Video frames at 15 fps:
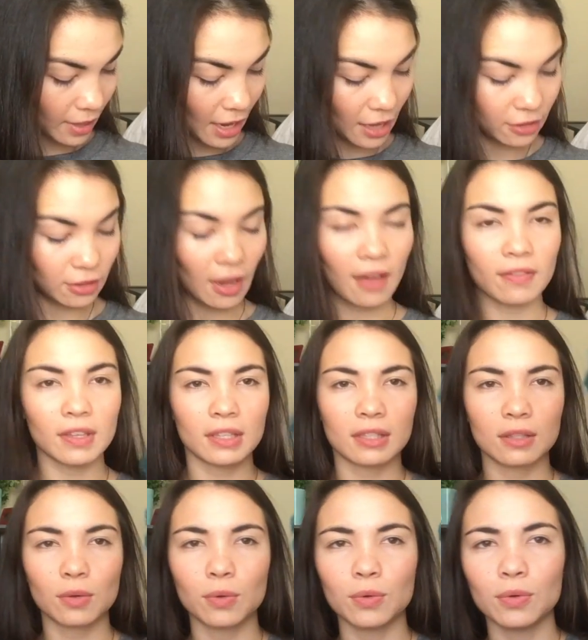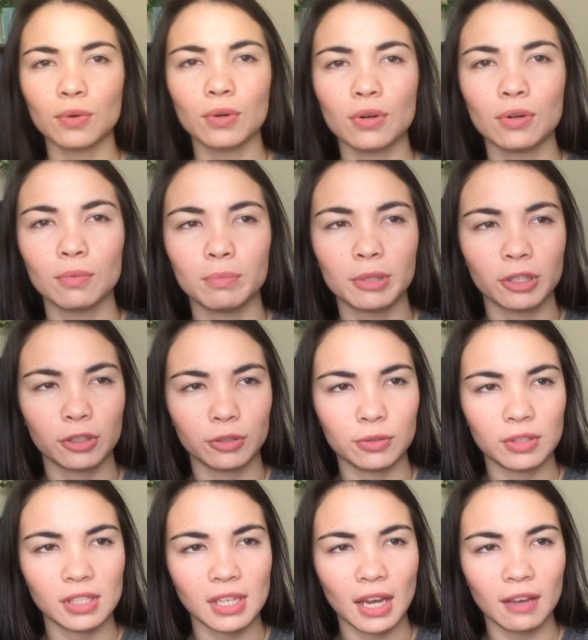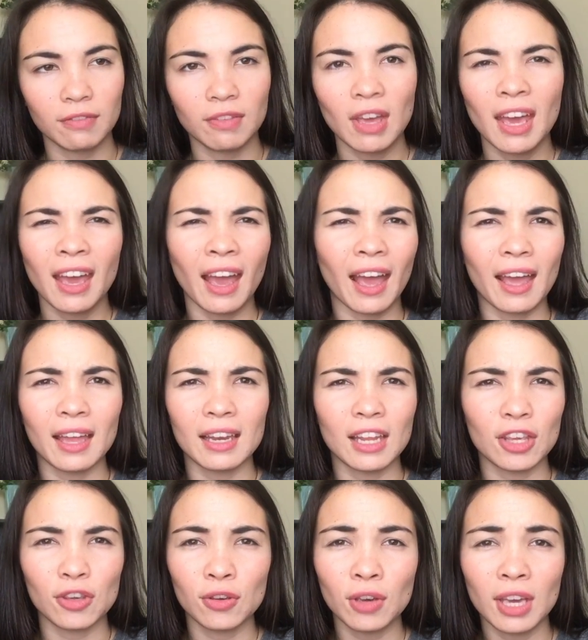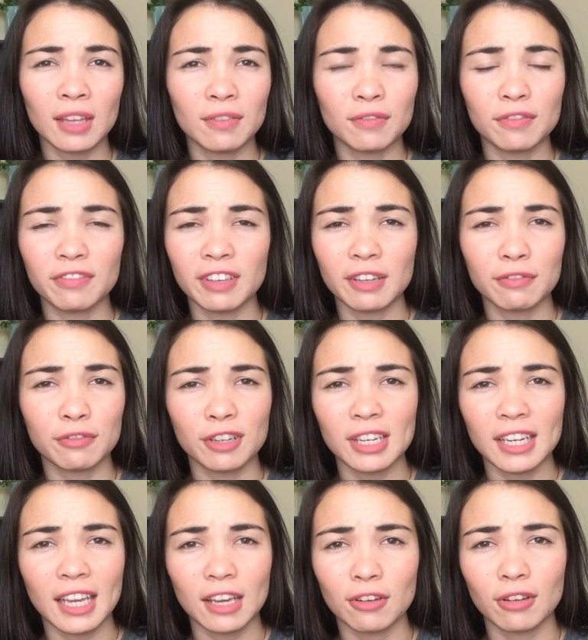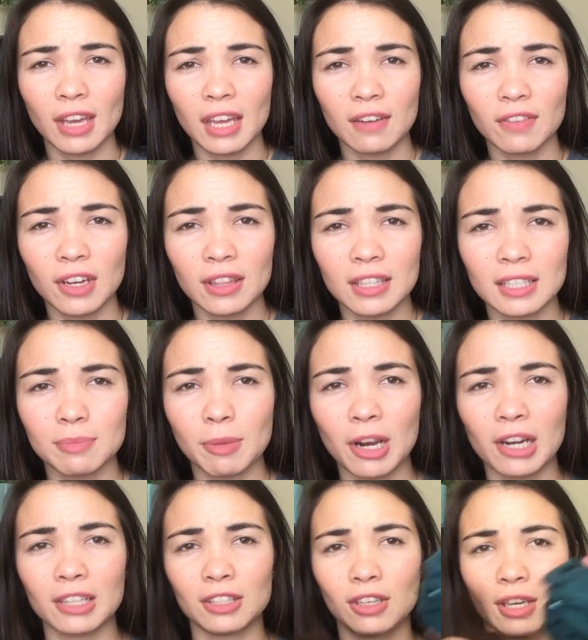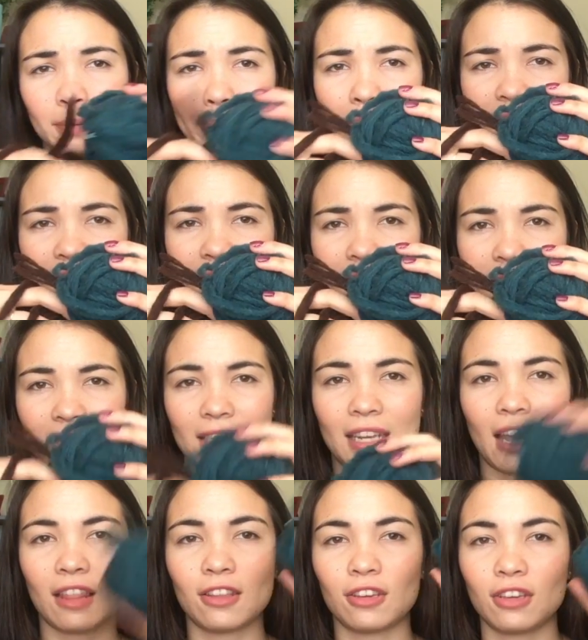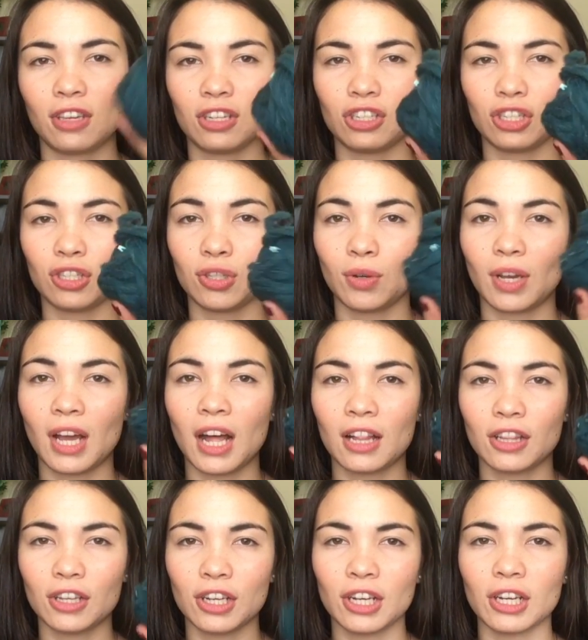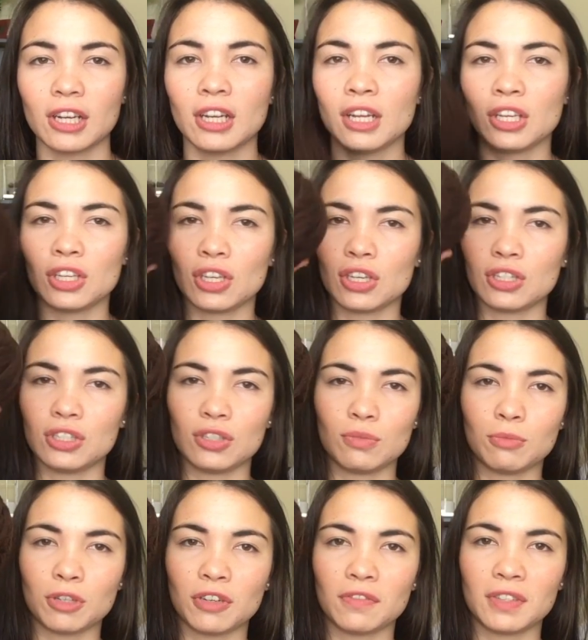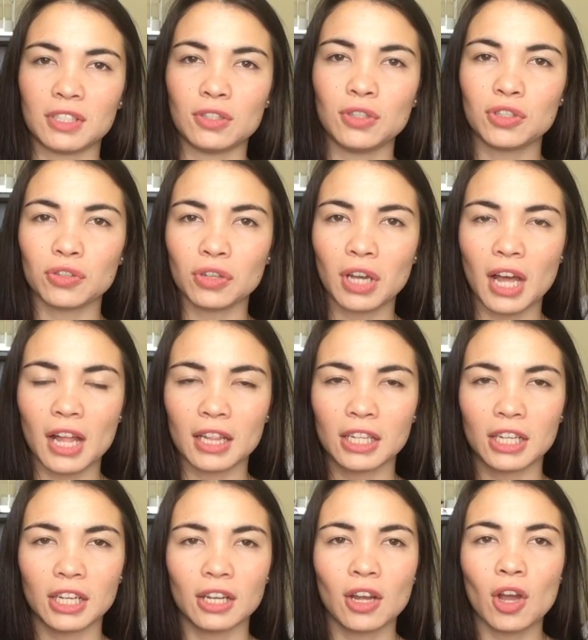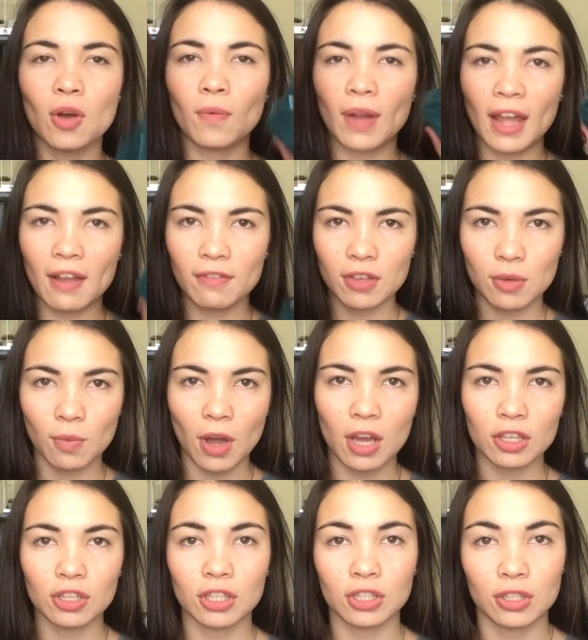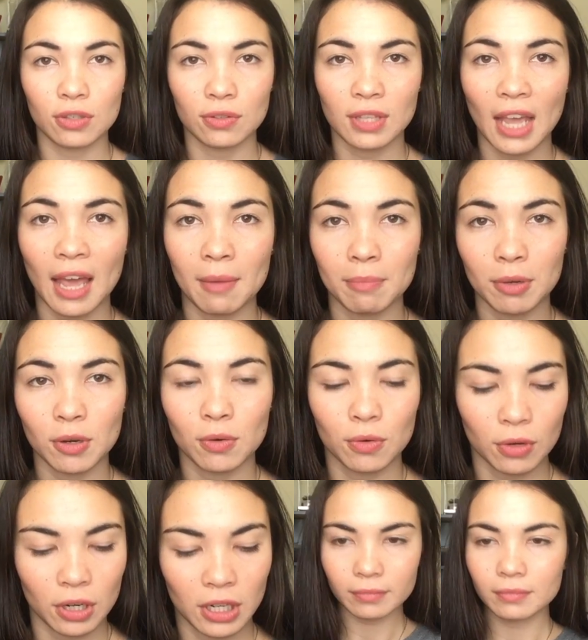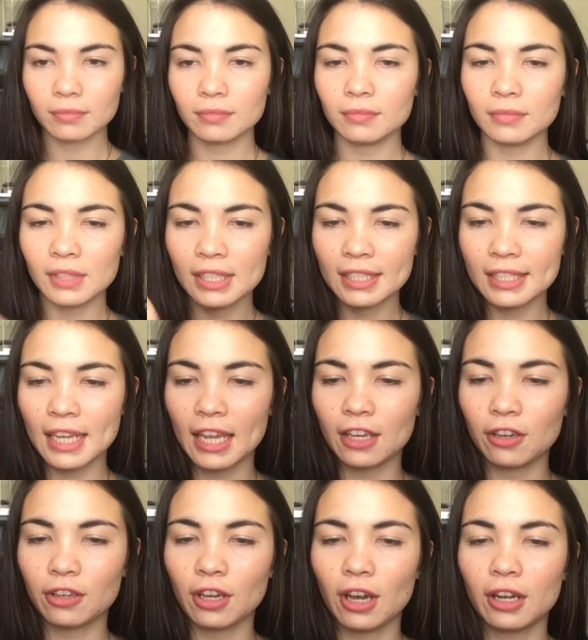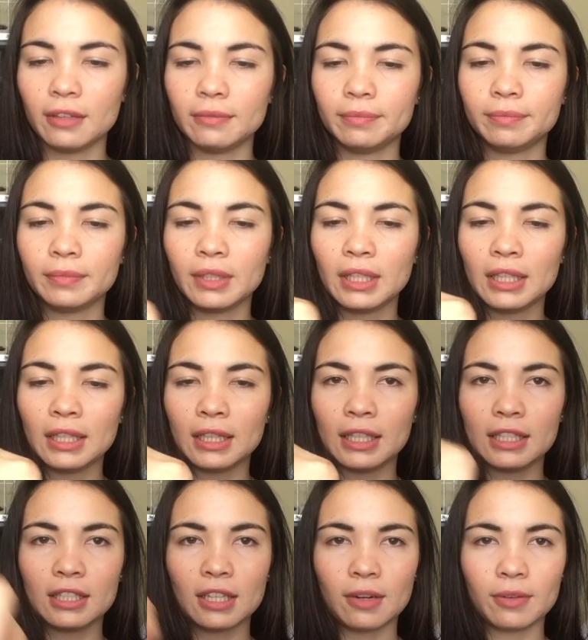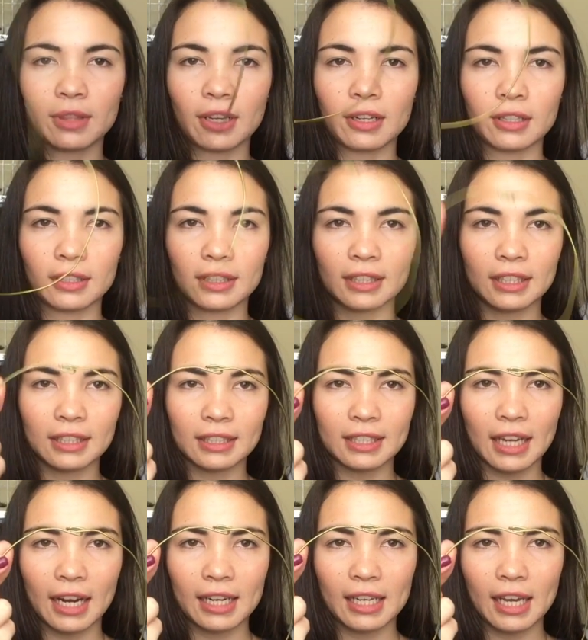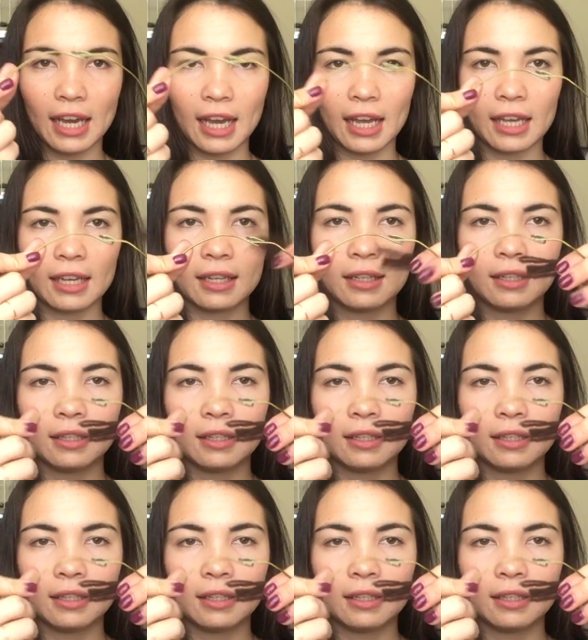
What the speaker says: I also have this cool blue stuff, and you can feel free to get creative on this part. You can mix these together. You can just do a color. You can do more of a neutral color. Whatever you want, you can use hemp cord. Take your yarn. Let's start with our little tiny guy